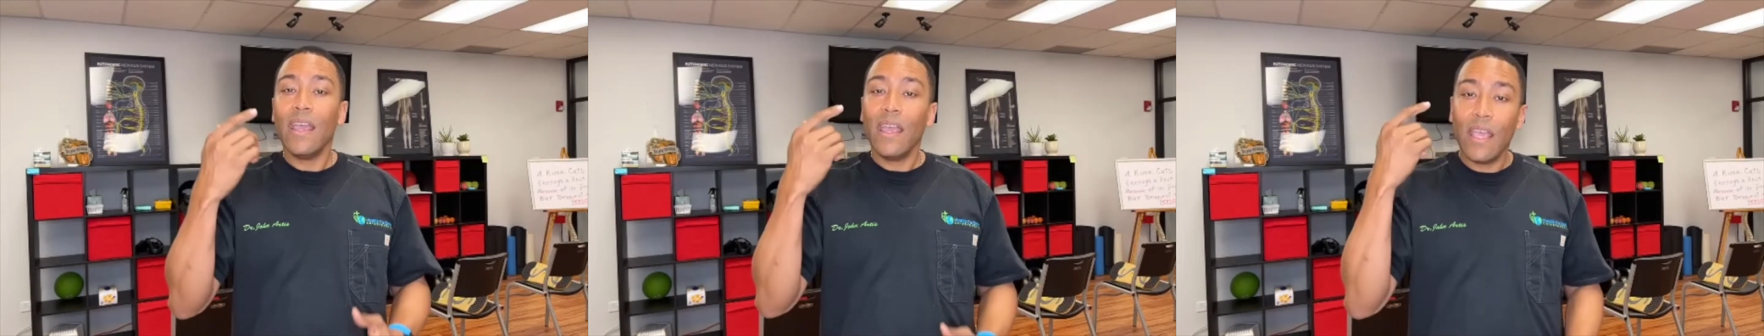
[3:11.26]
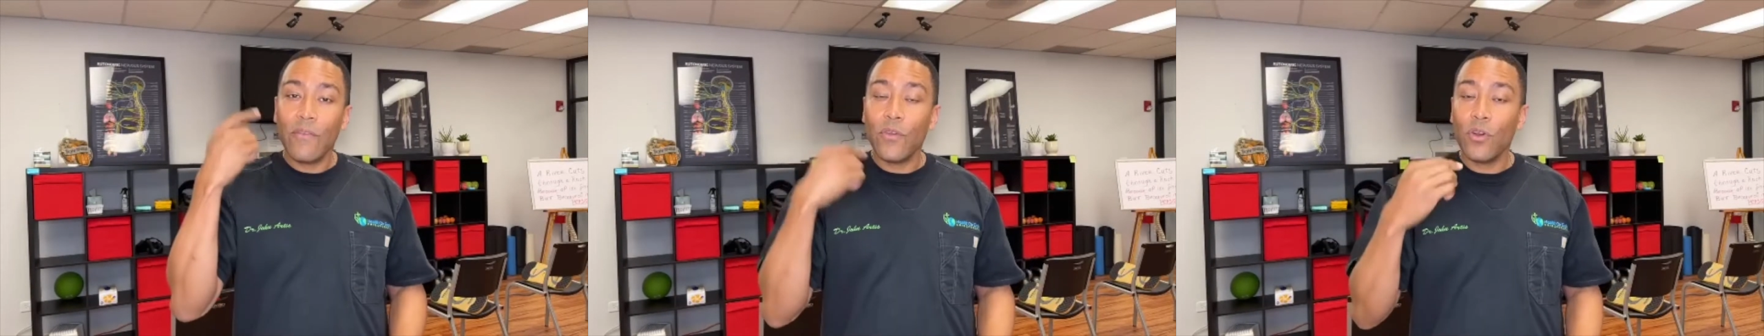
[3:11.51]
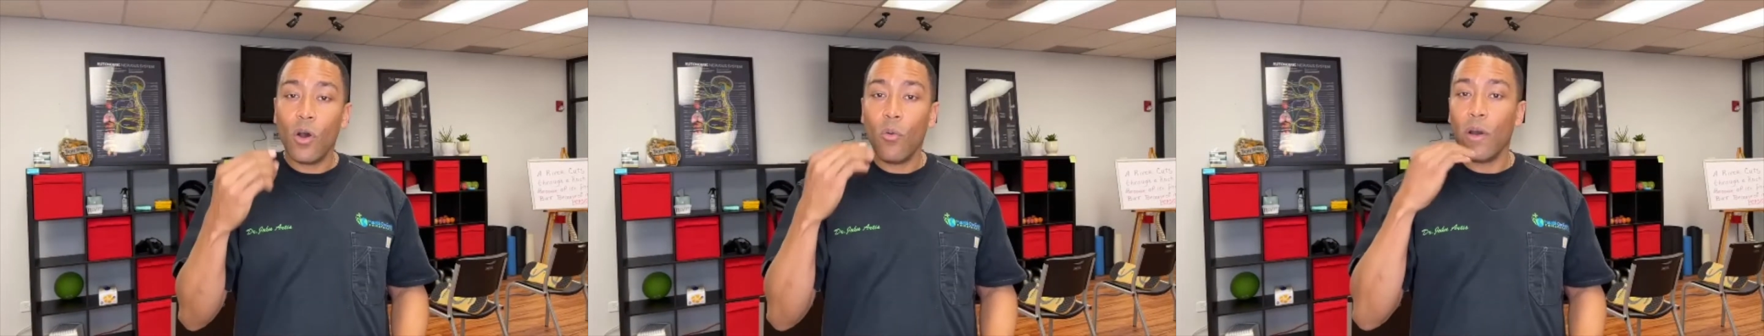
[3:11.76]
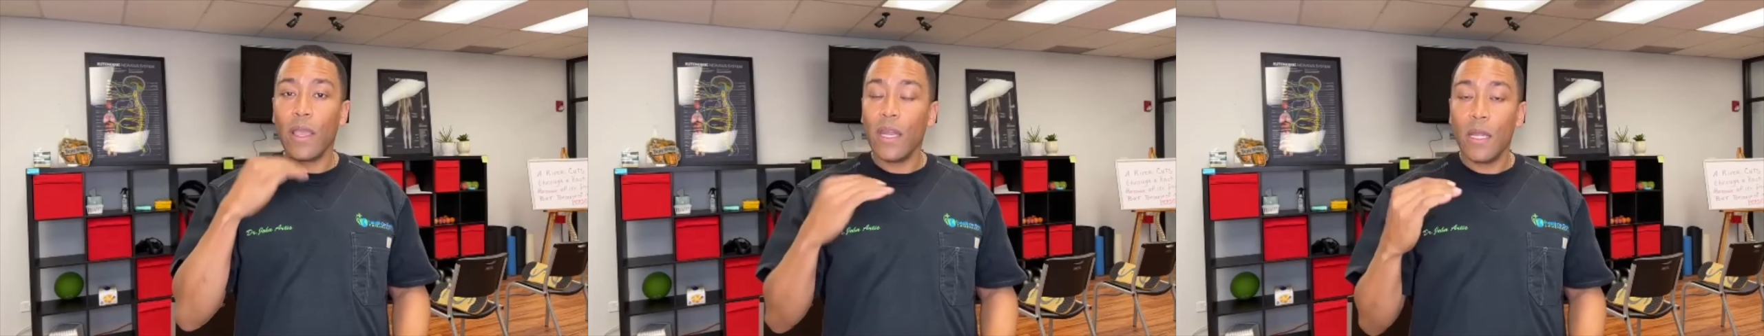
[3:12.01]
if you don't
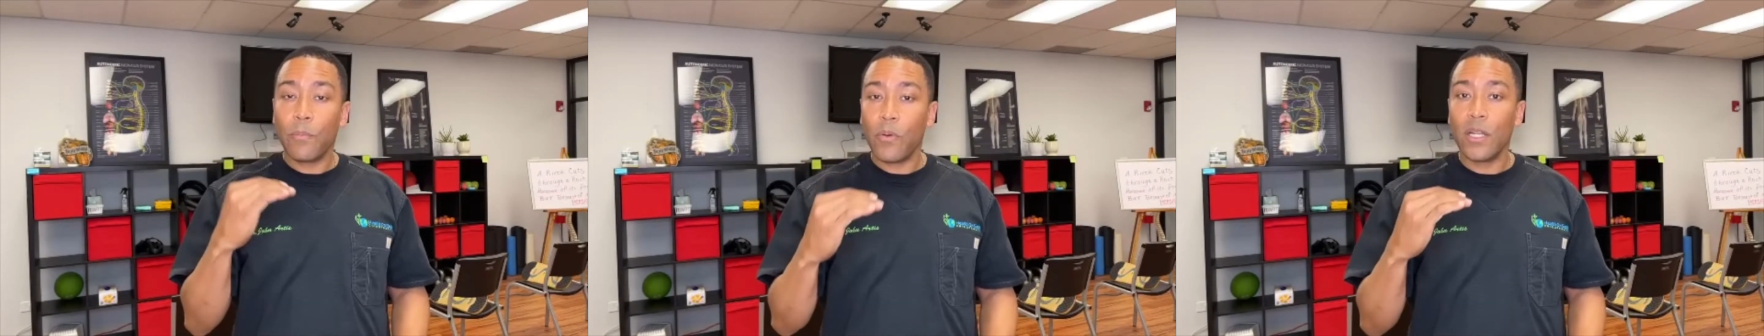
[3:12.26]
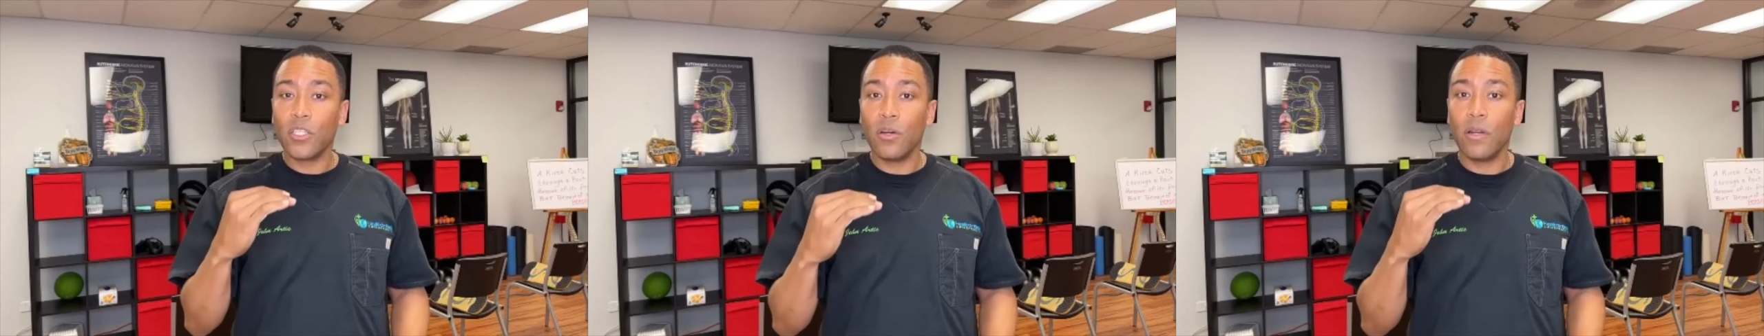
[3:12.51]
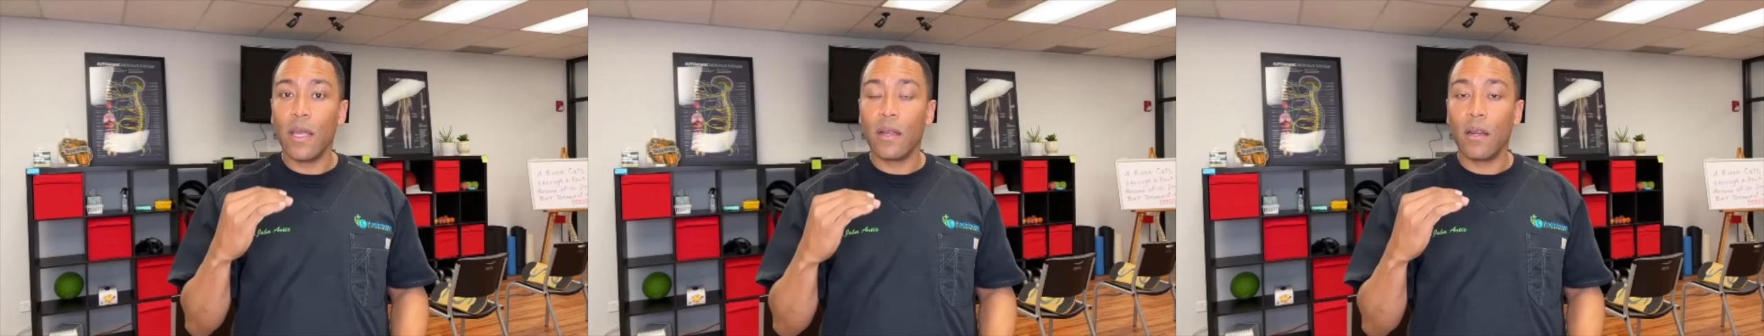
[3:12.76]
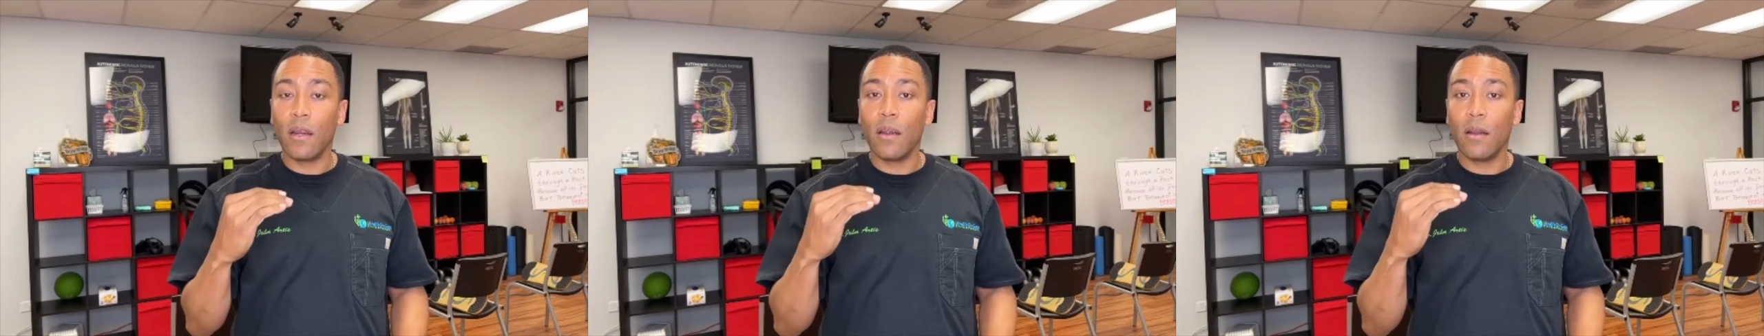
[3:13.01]
want any pressure on that
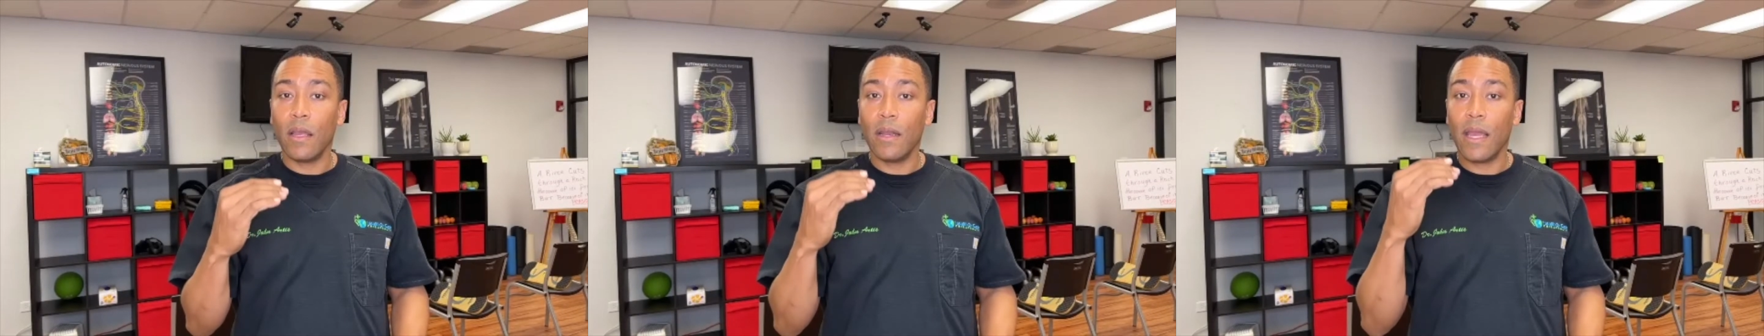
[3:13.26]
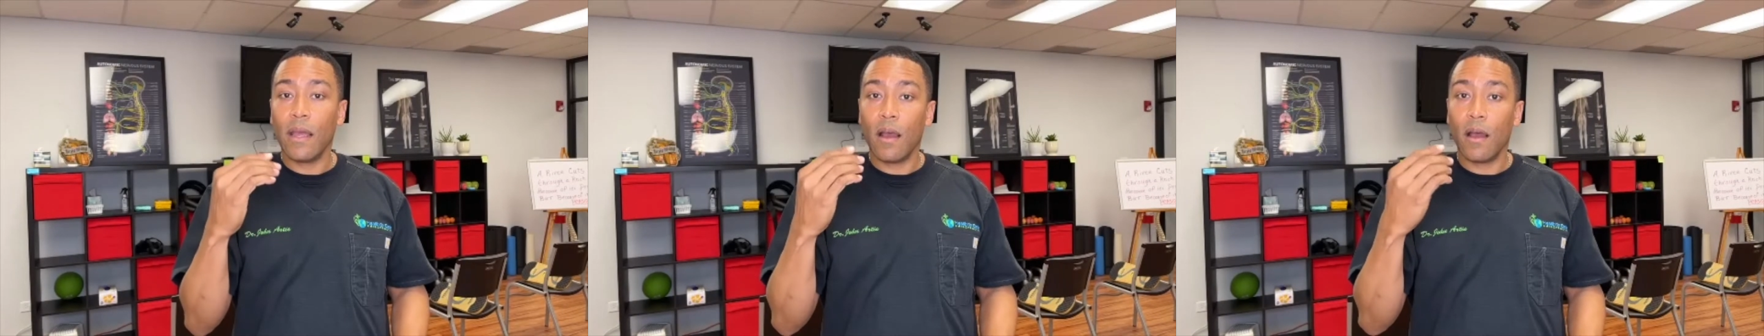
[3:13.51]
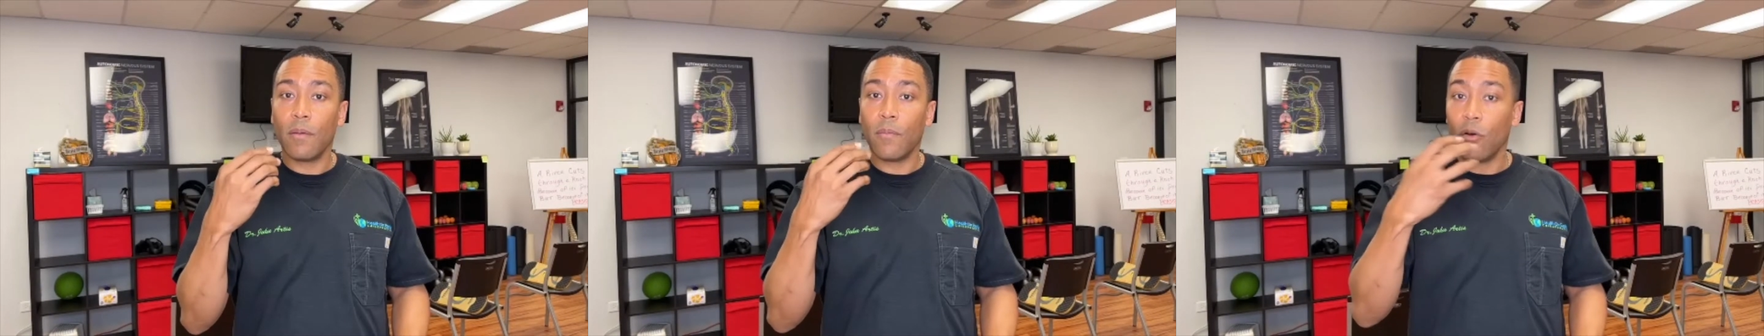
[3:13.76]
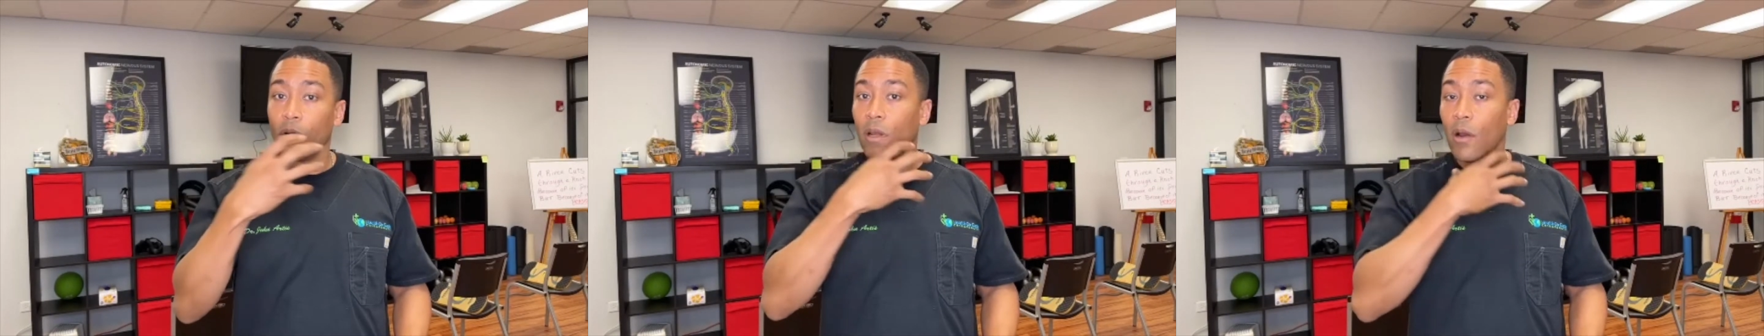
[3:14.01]
curve and that on the